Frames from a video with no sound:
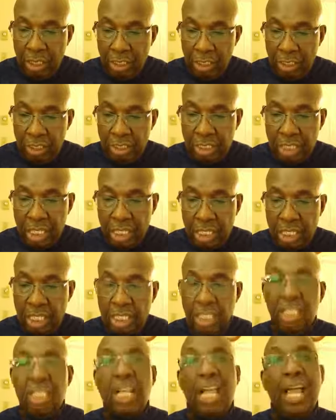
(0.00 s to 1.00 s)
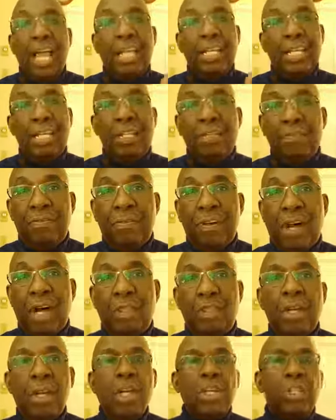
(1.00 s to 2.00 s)
Son and in the
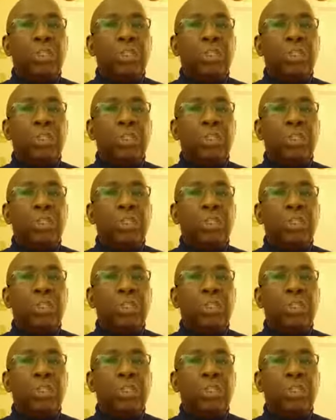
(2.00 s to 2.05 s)
Father.